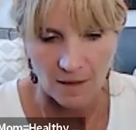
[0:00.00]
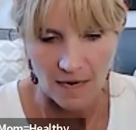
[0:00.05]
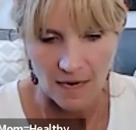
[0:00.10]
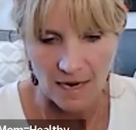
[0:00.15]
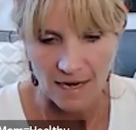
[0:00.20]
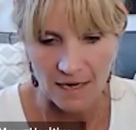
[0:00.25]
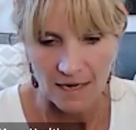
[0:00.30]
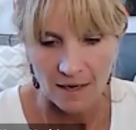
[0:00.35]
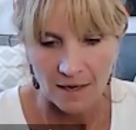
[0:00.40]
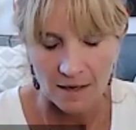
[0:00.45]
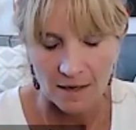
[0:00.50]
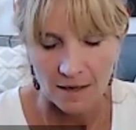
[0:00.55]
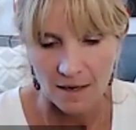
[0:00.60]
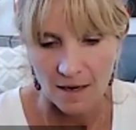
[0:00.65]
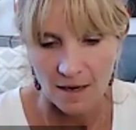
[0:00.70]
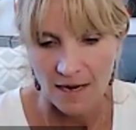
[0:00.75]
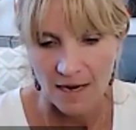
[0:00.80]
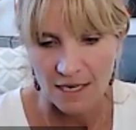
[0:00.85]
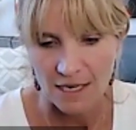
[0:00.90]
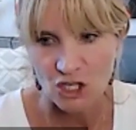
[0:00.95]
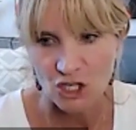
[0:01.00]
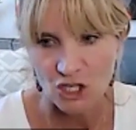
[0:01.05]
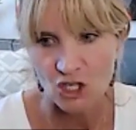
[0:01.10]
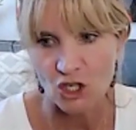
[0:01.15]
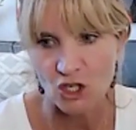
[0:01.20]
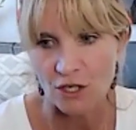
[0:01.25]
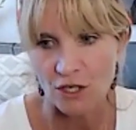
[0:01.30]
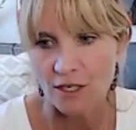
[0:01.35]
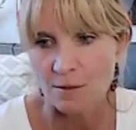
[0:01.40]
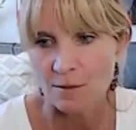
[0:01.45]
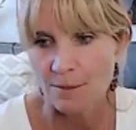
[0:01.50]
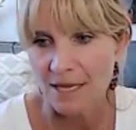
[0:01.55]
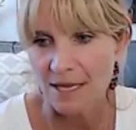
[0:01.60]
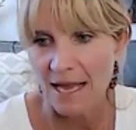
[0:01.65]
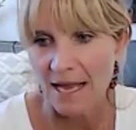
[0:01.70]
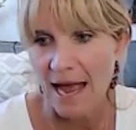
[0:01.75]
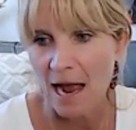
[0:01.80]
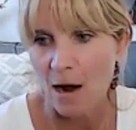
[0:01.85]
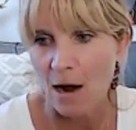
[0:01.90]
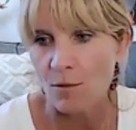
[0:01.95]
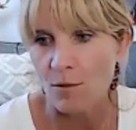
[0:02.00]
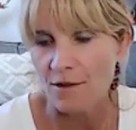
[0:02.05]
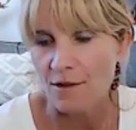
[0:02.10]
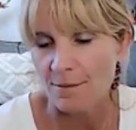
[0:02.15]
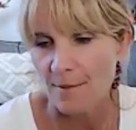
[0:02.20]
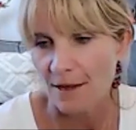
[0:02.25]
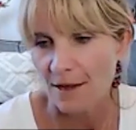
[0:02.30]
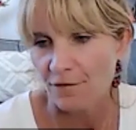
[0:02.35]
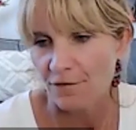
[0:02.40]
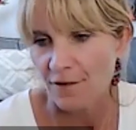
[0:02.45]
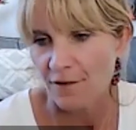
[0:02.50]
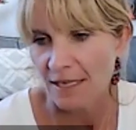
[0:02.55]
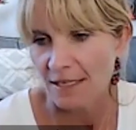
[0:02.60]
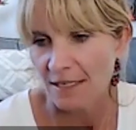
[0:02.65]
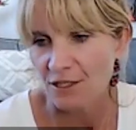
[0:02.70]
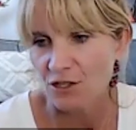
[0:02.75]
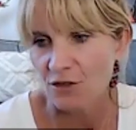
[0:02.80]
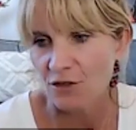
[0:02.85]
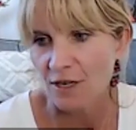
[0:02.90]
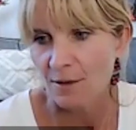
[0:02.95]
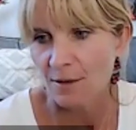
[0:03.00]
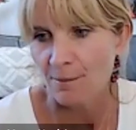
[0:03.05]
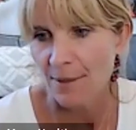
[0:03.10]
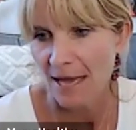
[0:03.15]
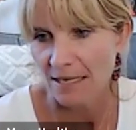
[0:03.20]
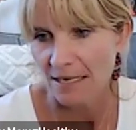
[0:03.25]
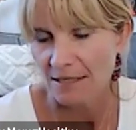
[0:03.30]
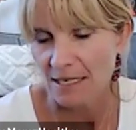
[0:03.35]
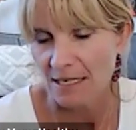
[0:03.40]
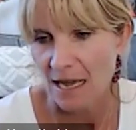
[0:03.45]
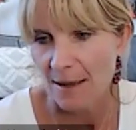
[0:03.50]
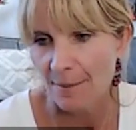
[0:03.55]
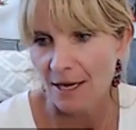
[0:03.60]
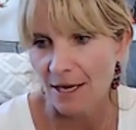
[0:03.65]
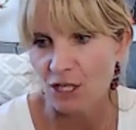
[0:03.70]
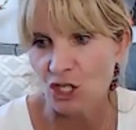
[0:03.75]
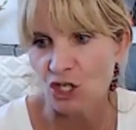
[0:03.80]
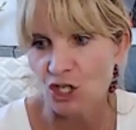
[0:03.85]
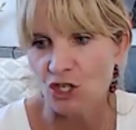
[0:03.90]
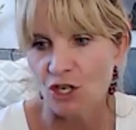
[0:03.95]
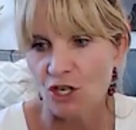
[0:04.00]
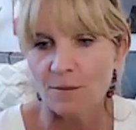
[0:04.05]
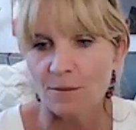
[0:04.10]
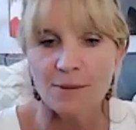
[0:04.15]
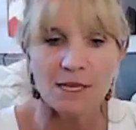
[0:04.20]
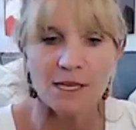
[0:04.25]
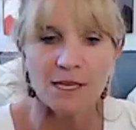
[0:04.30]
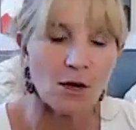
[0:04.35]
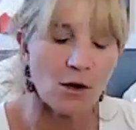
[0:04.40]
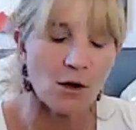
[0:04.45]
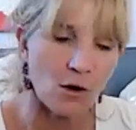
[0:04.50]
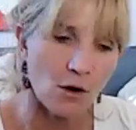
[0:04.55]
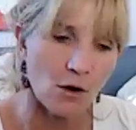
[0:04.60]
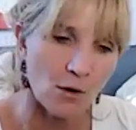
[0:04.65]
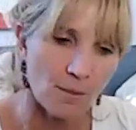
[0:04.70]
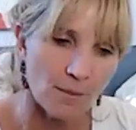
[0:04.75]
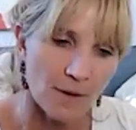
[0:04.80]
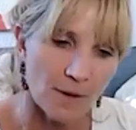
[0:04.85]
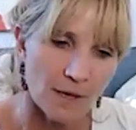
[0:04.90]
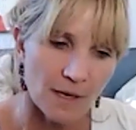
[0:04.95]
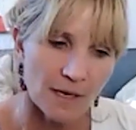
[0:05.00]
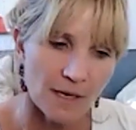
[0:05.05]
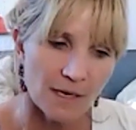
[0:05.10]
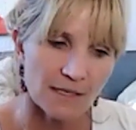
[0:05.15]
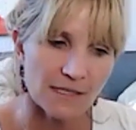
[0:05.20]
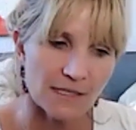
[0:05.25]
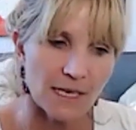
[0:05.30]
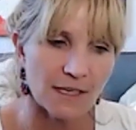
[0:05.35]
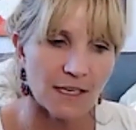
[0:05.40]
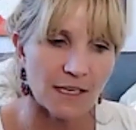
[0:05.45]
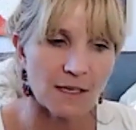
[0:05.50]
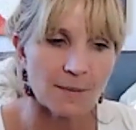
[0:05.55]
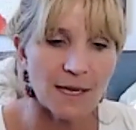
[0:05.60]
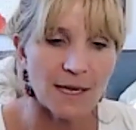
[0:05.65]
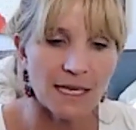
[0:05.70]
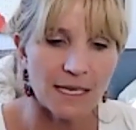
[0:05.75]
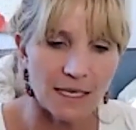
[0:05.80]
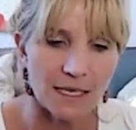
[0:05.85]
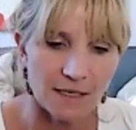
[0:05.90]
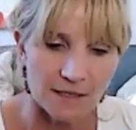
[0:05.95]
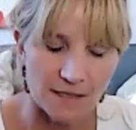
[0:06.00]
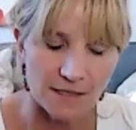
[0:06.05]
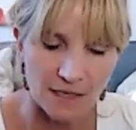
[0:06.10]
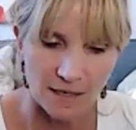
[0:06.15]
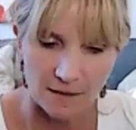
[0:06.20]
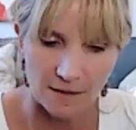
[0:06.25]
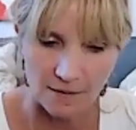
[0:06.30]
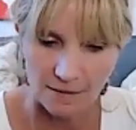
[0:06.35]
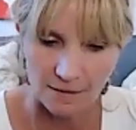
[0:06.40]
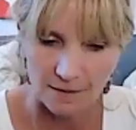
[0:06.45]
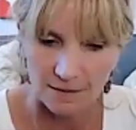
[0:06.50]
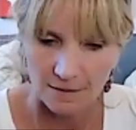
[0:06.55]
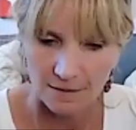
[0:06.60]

I shouldn't be out with my friends during bedtime. I should be home tucking my kids in.